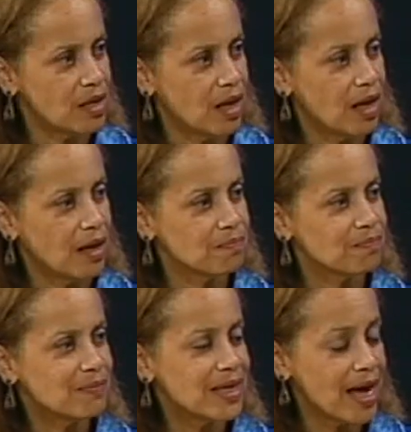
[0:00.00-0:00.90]

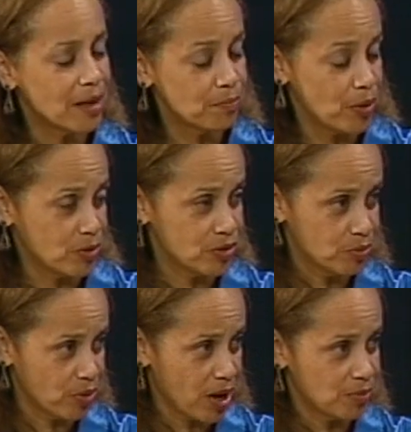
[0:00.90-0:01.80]
can pose
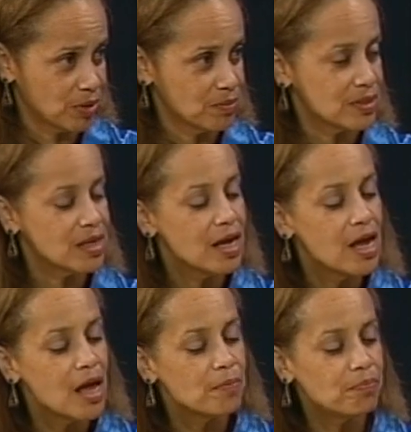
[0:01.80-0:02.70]
some problems,
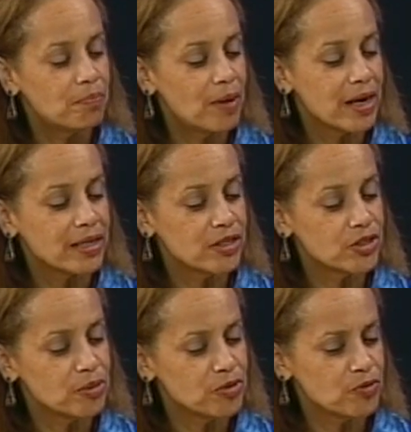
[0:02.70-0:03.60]
but in
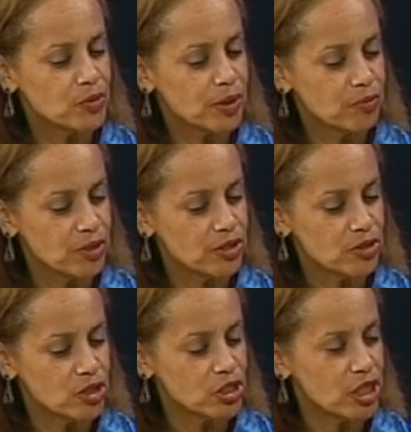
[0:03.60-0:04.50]
terms of doing
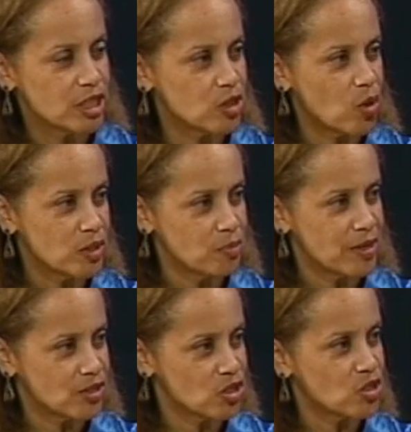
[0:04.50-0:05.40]
research, it's always
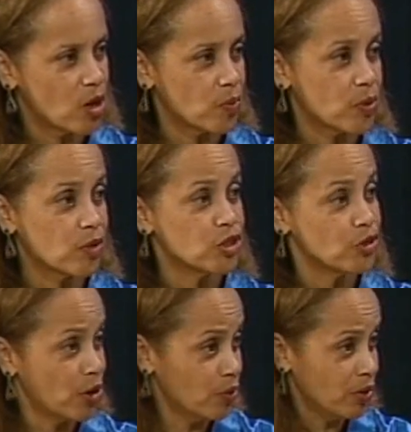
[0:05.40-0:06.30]
best to start with what you
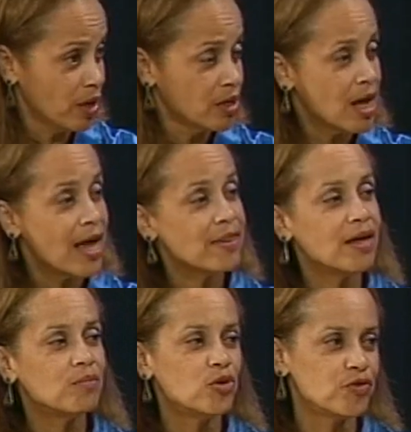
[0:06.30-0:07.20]
know and
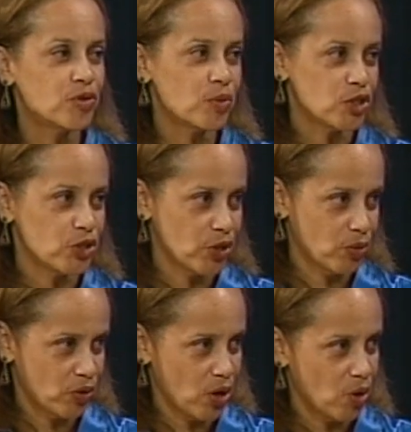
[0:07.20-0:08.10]
then move to what you
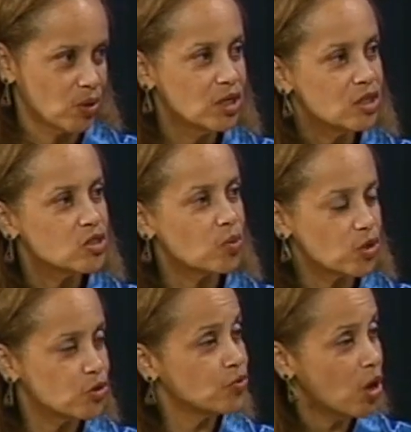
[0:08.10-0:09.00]
don't know. So
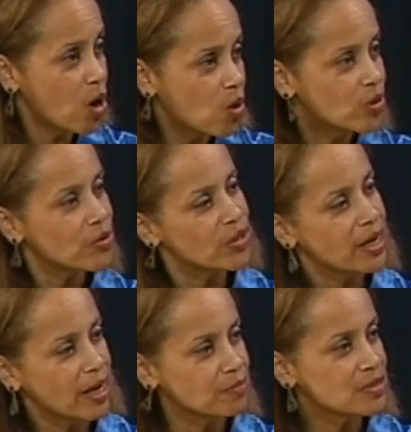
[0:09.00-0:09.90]
what you know are the
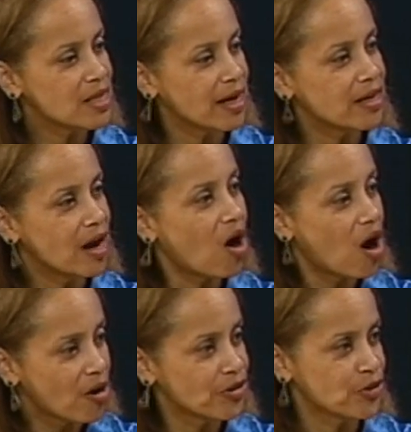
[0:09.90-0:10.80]
names that
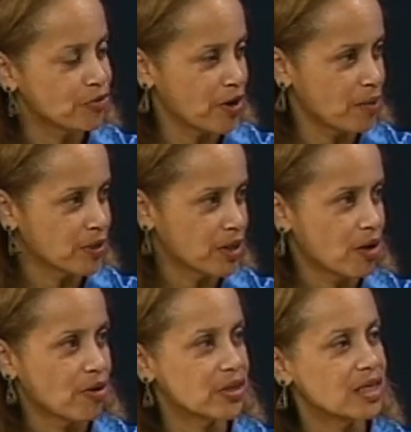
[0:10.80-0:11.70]
are in your family
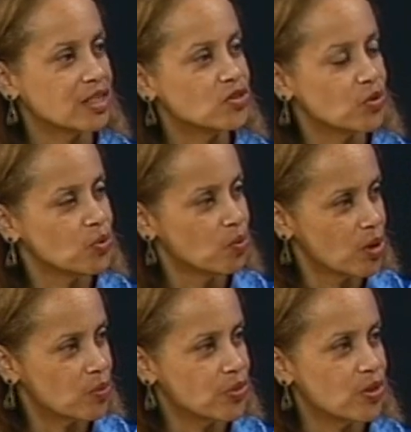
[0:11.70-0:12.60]
currently. So you
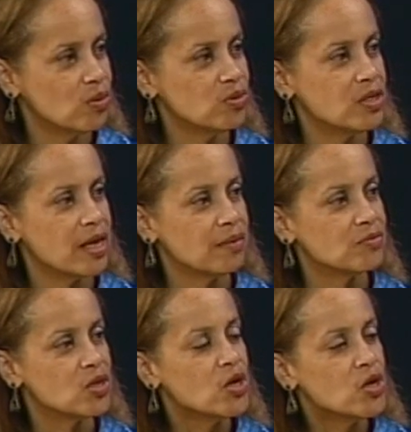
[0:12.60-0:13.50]
work with those
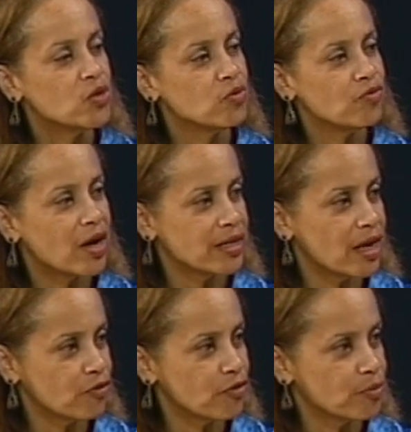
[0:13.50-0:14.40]
names, you find
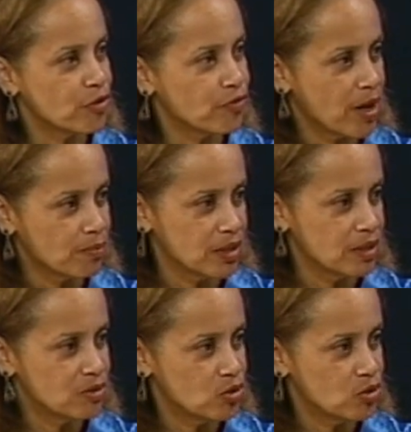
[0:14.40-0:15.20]
out from your family